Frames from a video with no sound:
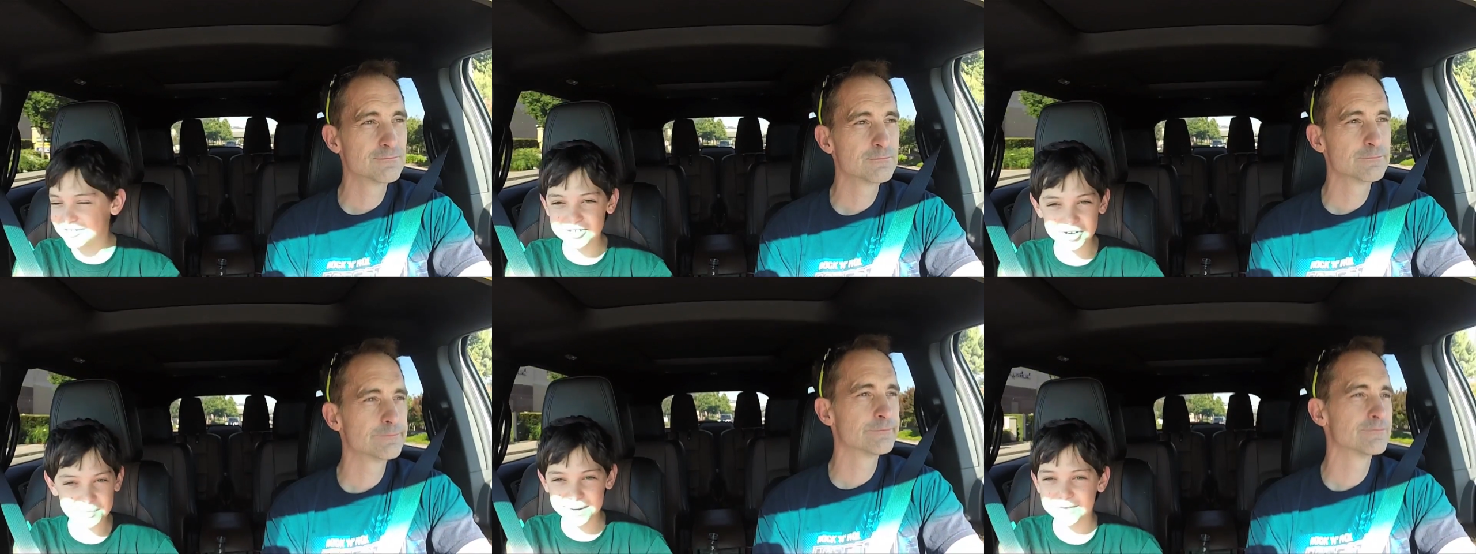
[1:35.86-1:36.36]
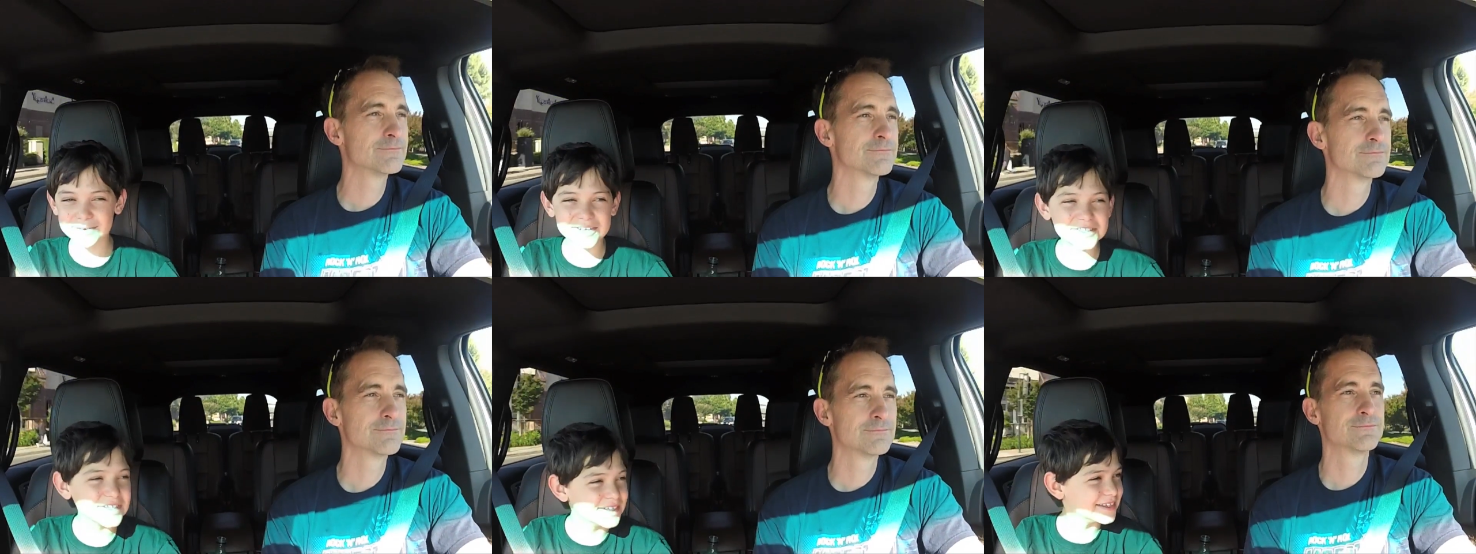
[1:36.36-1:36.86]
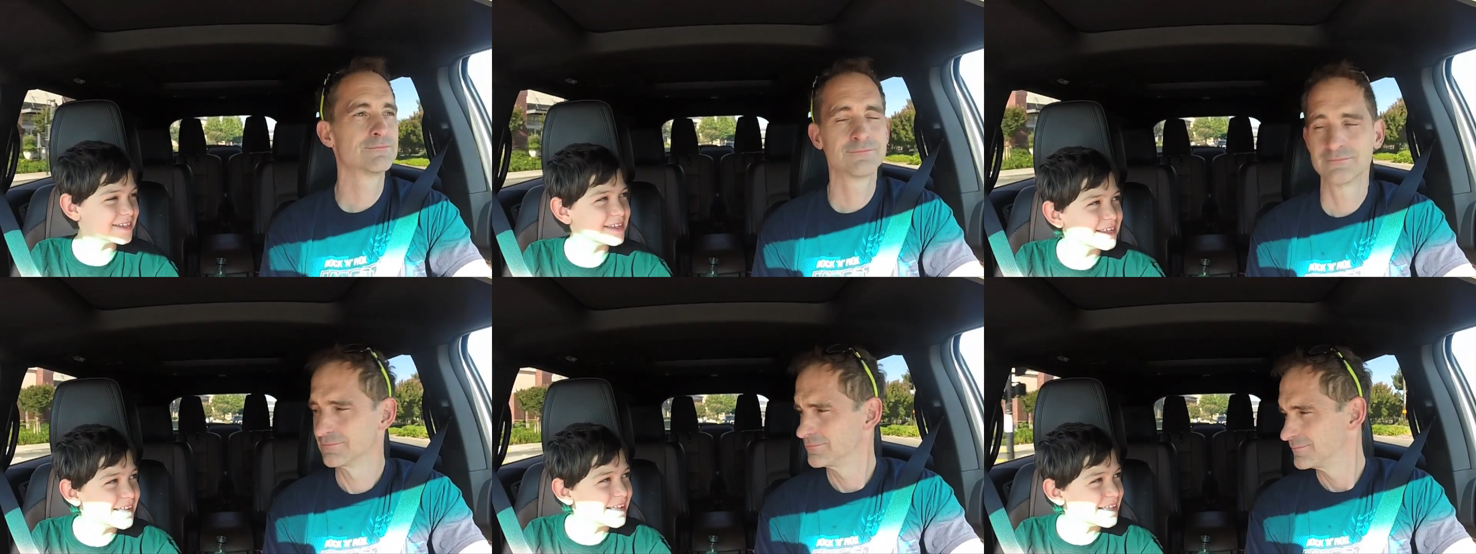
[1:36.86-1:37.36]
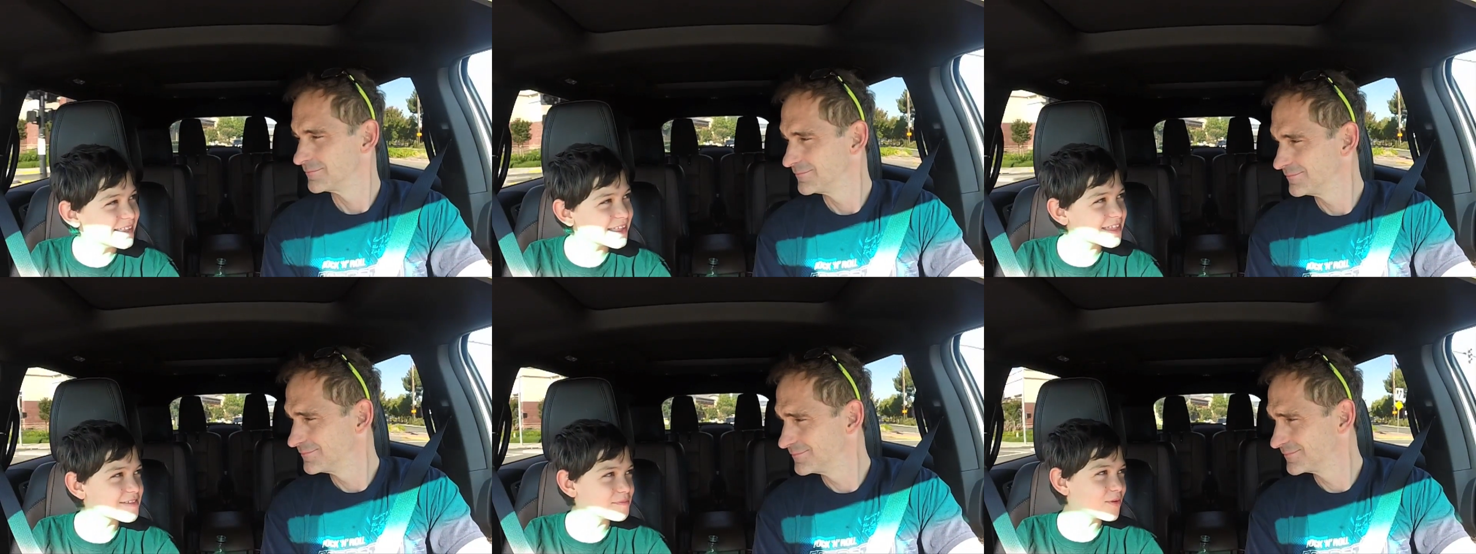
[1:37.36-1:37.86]
Speaker 1: you hear my question?
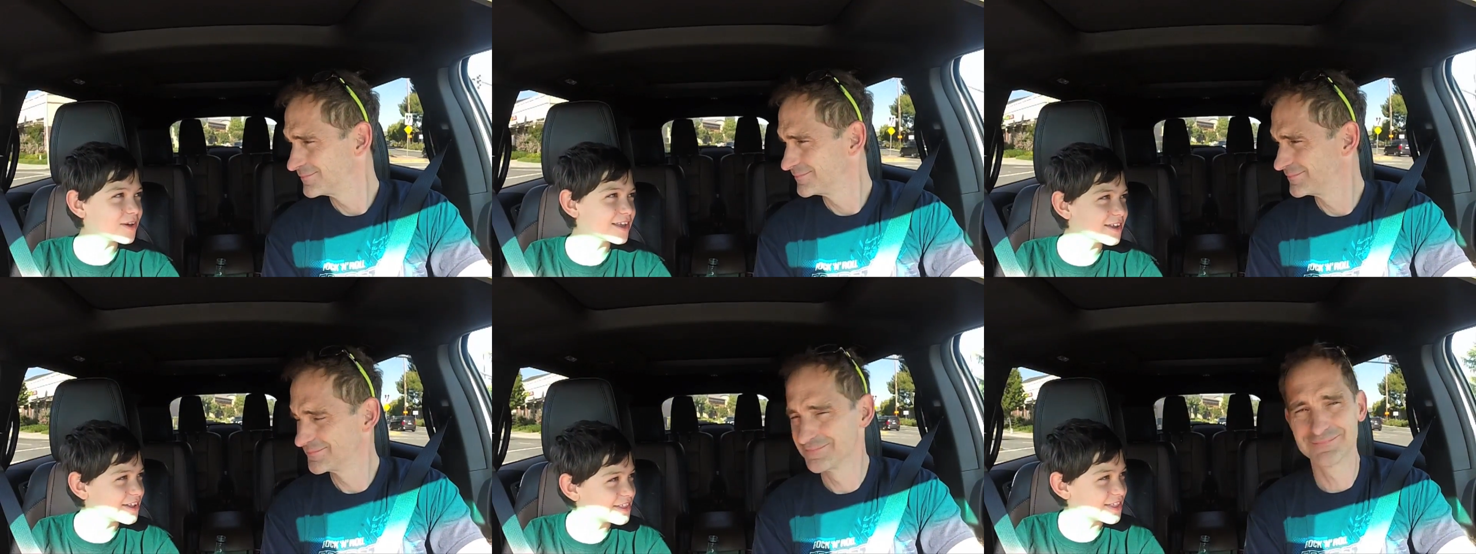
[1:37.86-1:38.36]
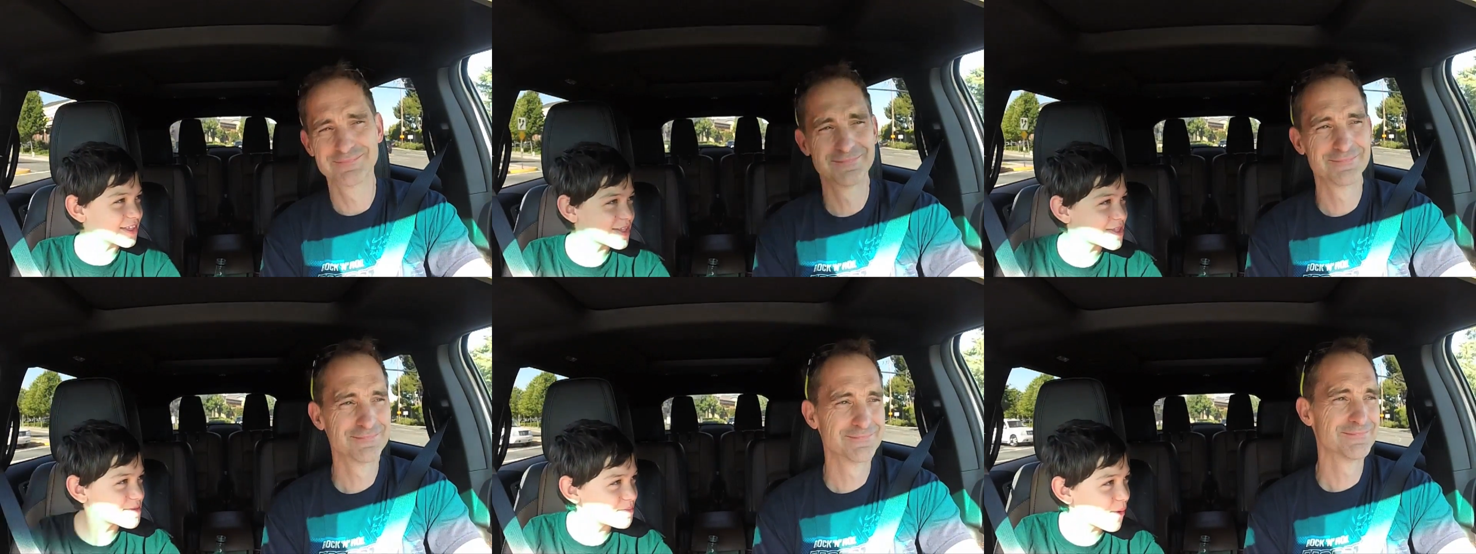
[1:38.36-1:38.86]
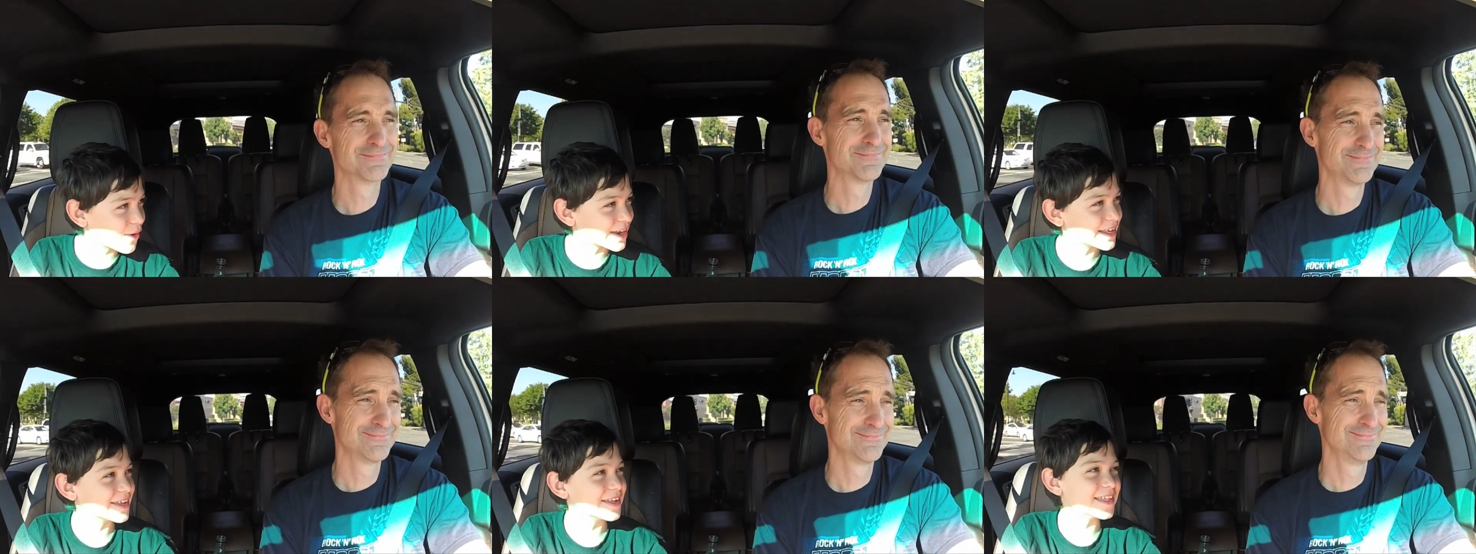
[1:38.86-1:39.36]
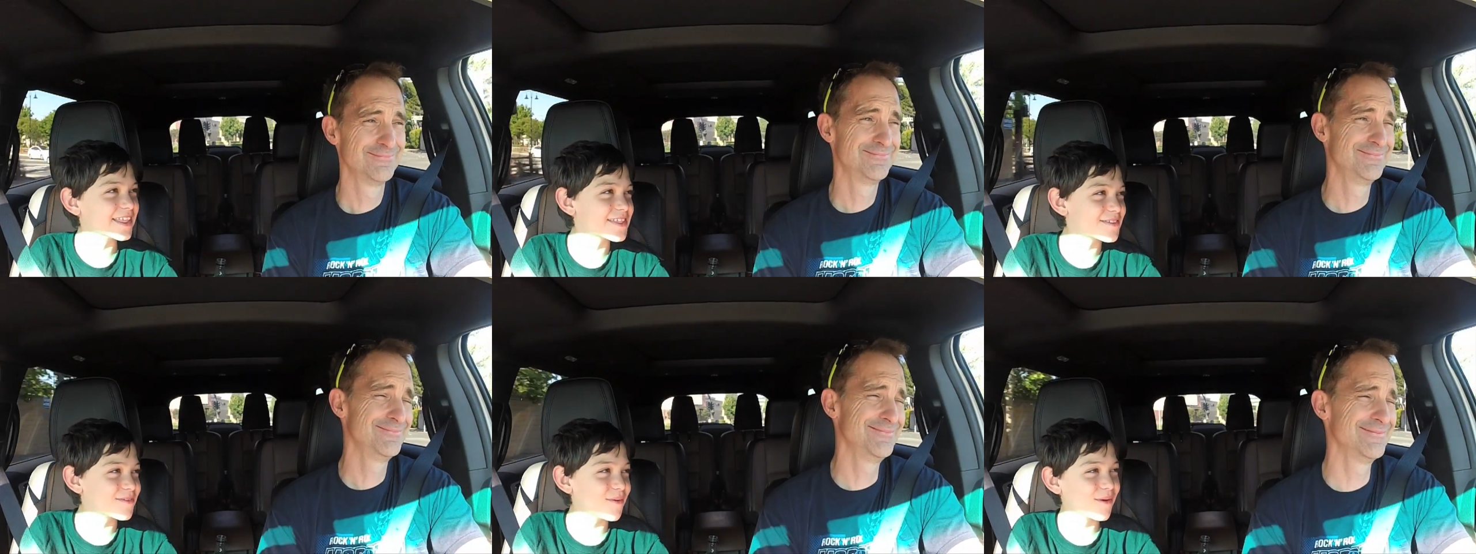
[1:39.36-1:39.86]
Dick's Sporting Goods is a sporting
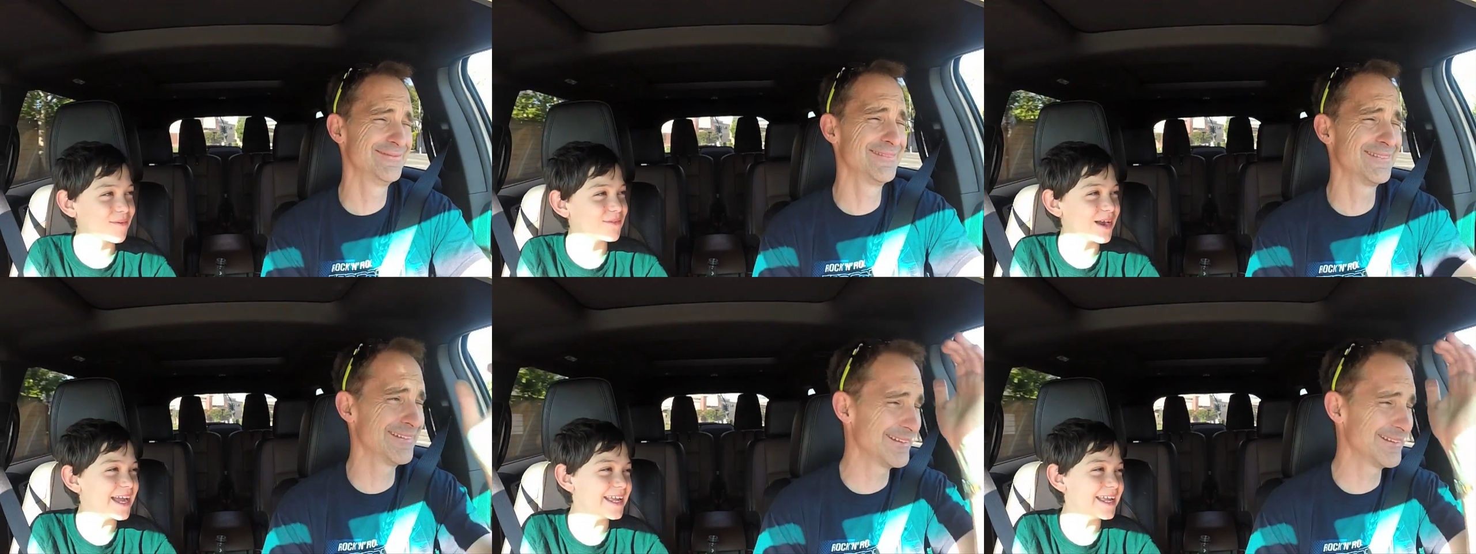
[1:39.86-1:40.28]
goods store, right?